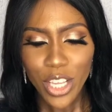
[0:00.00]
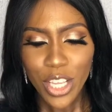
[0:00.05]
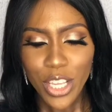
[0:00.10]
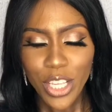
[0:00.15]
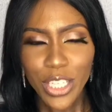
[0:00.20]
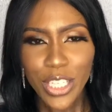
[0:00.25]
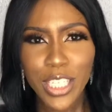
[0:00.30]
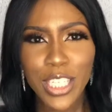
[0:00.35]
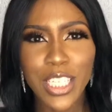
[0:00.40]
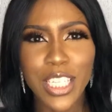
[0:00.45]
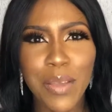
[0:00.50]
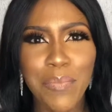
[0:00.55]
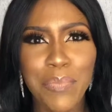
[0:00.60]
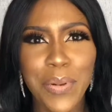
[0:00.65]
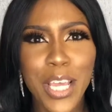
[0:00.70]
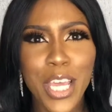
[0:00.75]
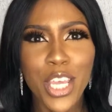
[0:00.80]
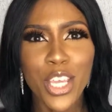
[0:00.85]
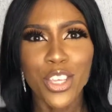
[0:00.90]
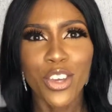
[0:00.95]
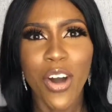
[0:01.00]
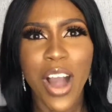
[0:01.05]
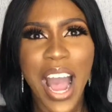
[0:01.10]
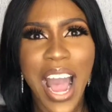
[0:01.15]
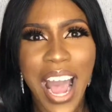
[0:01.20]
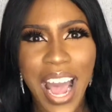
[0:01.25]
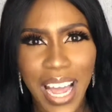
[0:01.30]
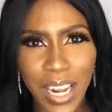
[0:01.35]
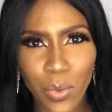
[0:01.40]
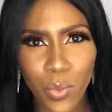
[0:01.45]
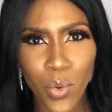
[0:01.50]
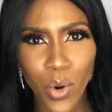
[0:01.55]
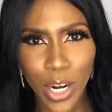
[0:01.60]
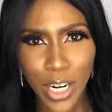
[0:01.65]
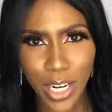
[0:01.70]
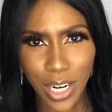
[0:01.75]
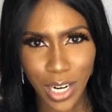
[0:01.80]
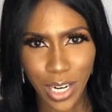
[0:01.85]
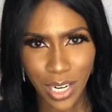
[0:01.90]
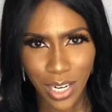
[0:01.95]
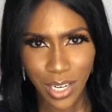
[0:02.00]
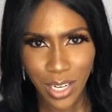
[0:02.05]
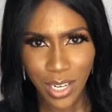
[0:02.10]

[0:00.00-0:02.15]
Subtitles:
simply your hard work